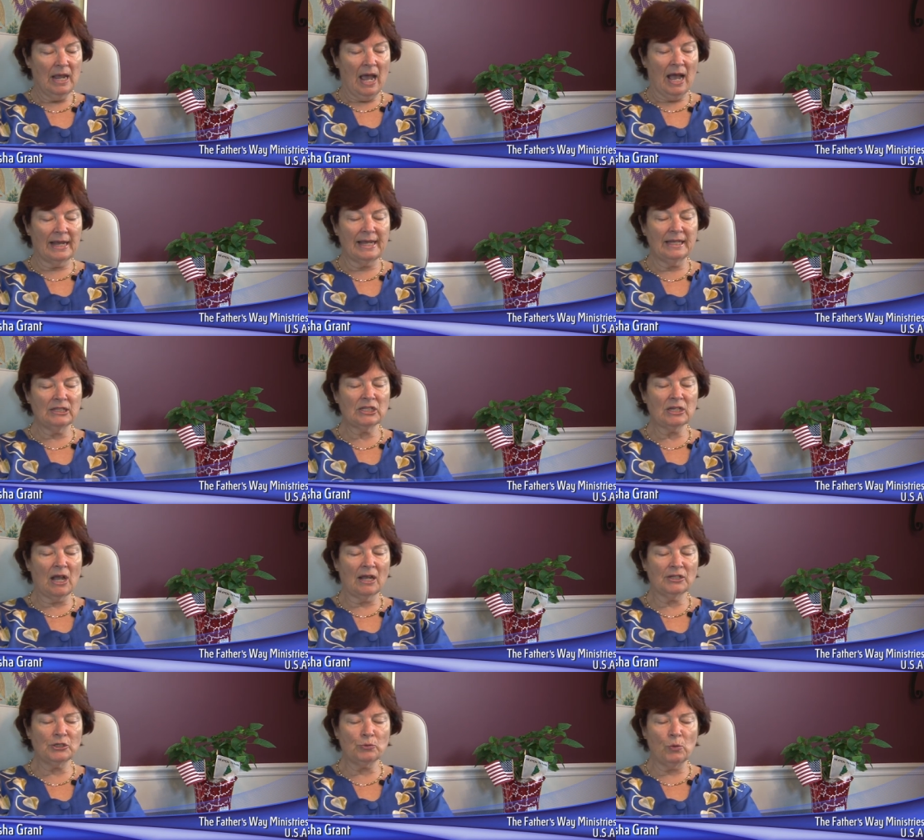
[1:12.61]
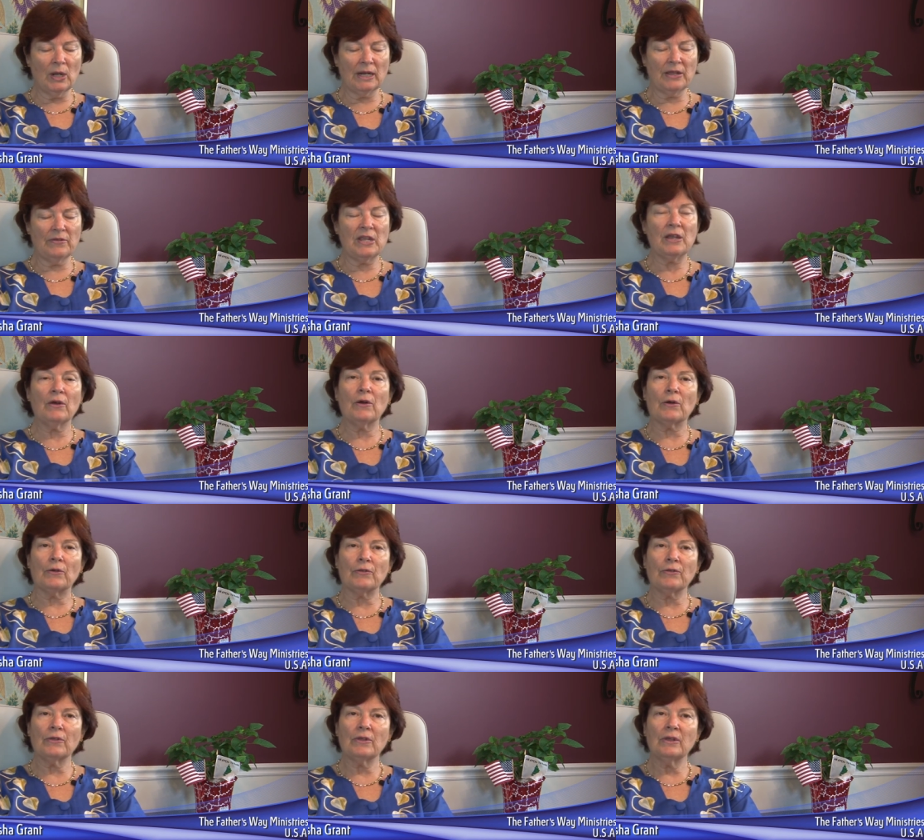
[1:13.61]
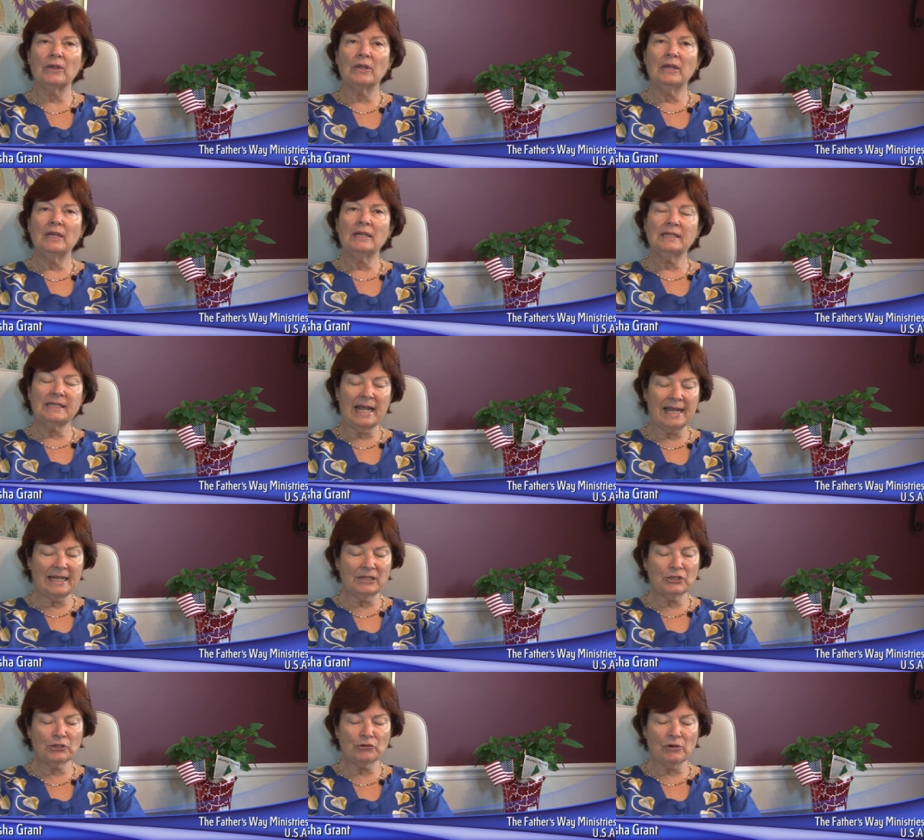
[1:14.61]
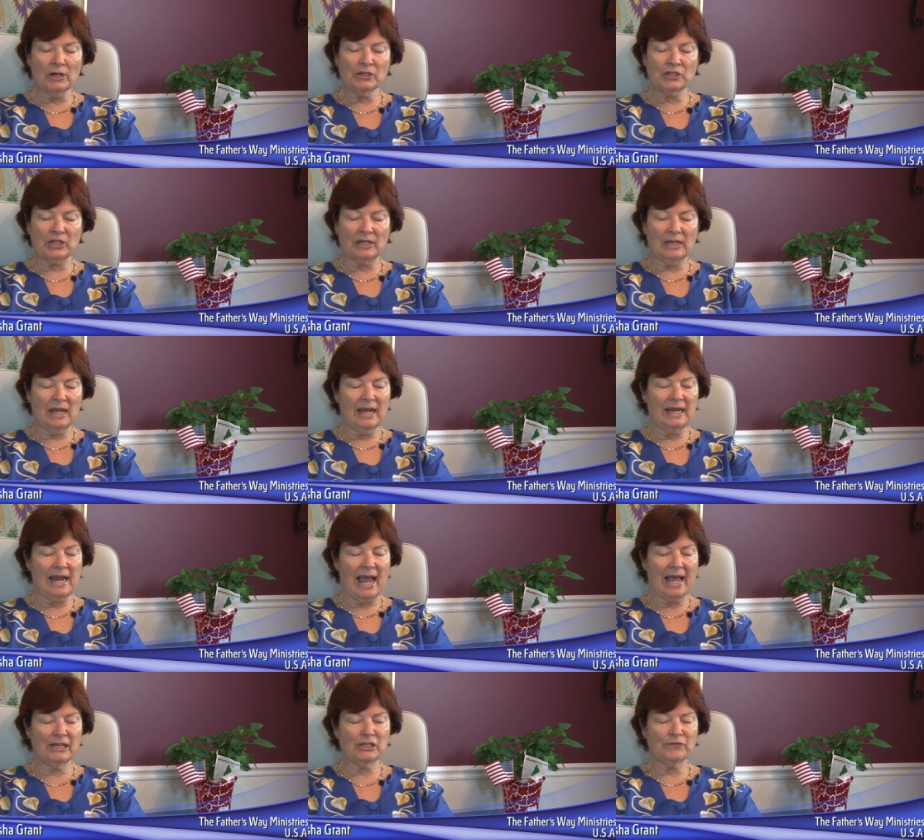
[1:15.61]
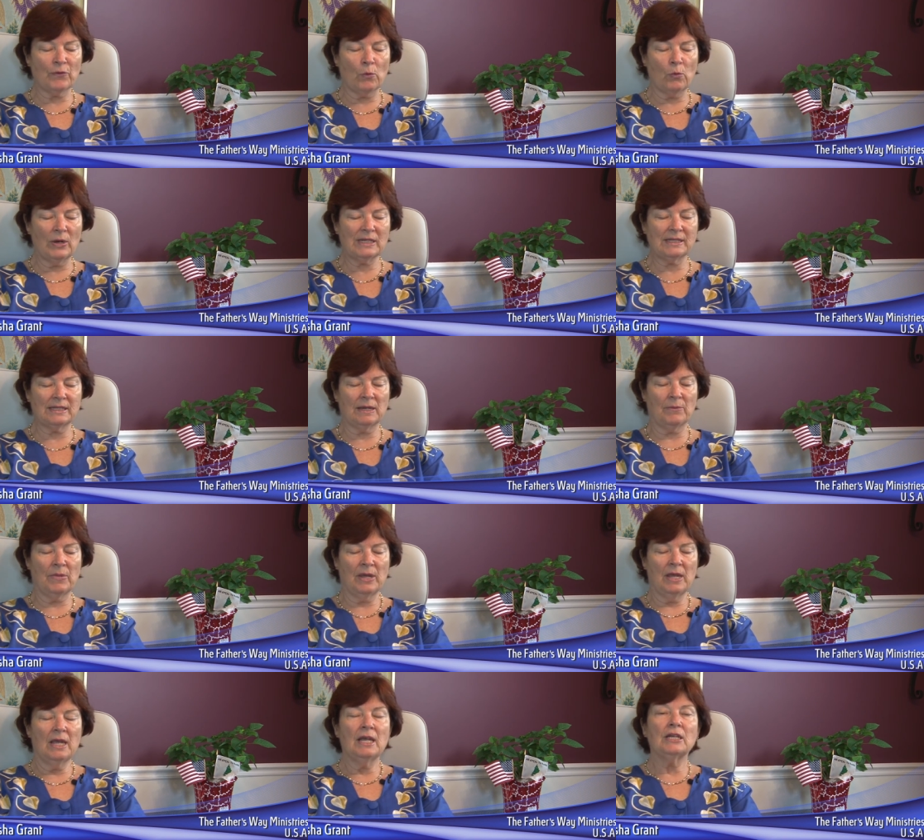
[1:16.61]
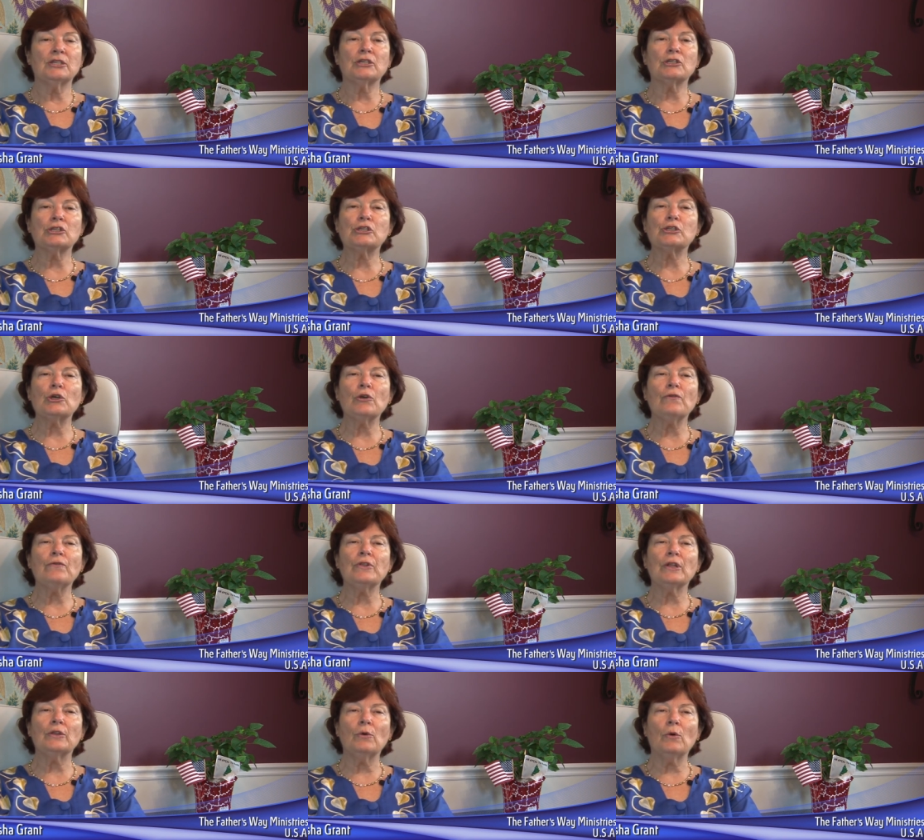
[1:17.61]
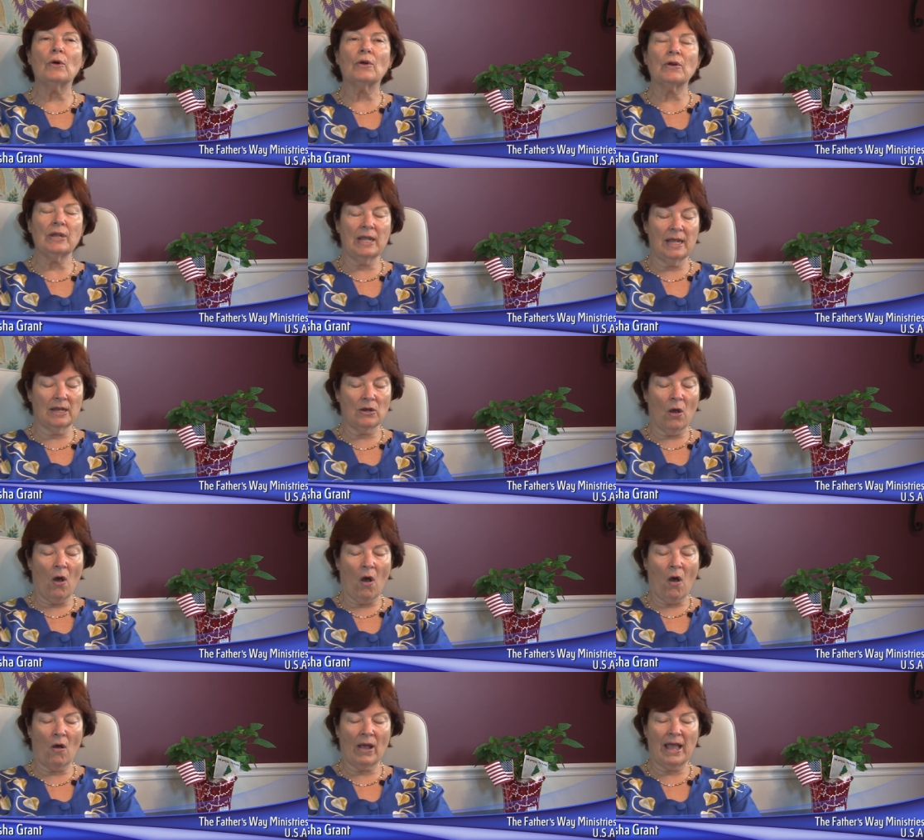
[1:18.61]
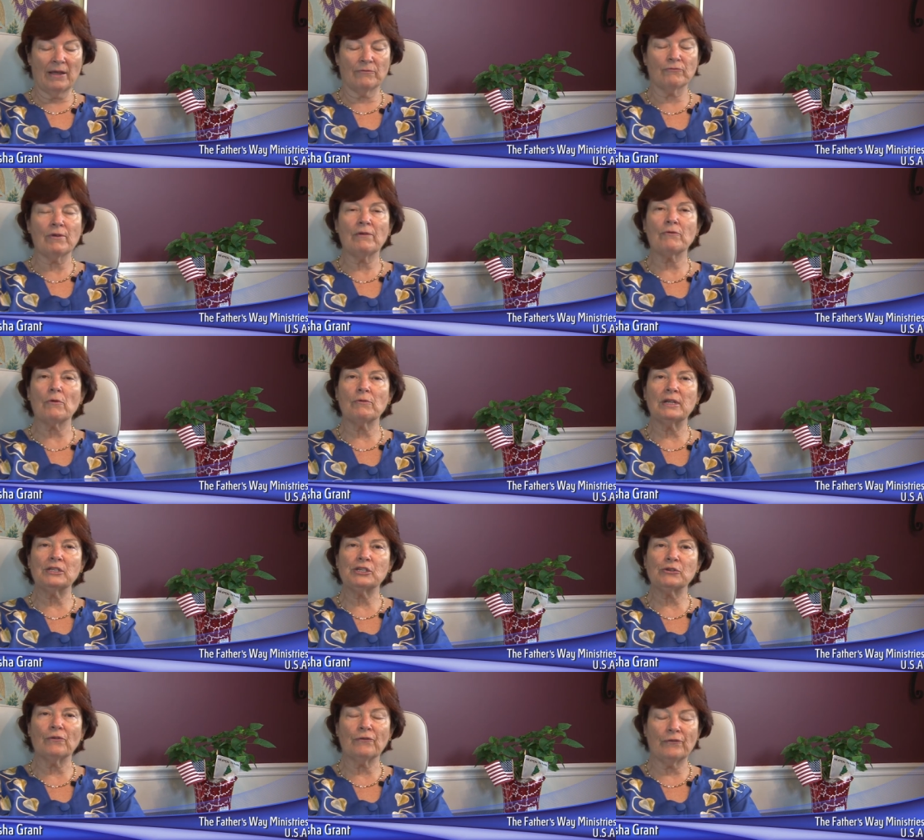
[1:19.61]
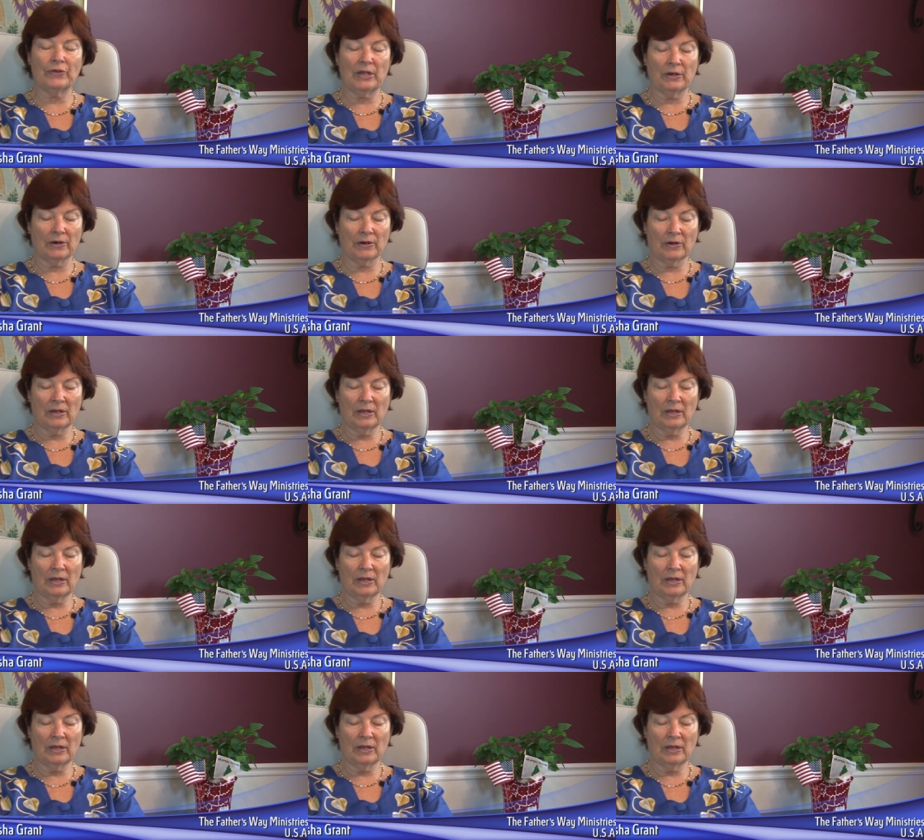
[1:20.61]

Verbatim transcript: against God's will in the earth. Take instruction and ask for wisdom to serve the Lord in awe and reverential fear.